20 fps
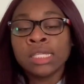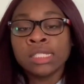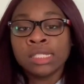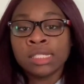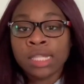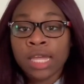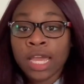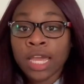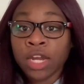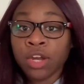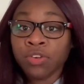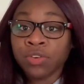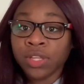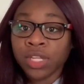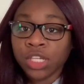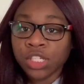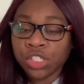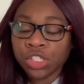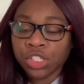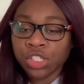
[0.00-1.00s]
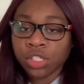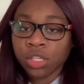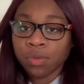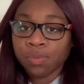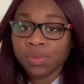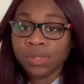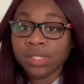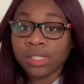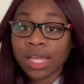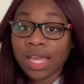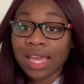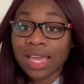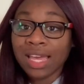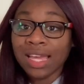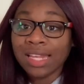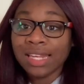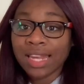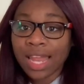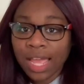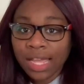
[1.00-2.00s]
stay in a relationship, stay
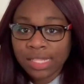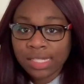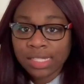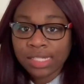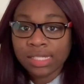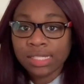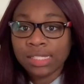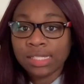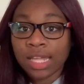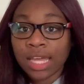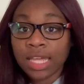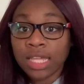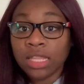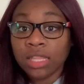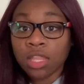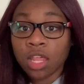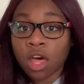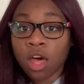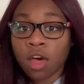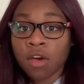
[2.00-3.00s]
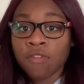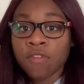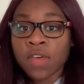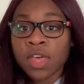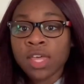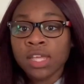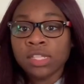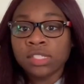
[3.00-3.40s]
connected, stay in love,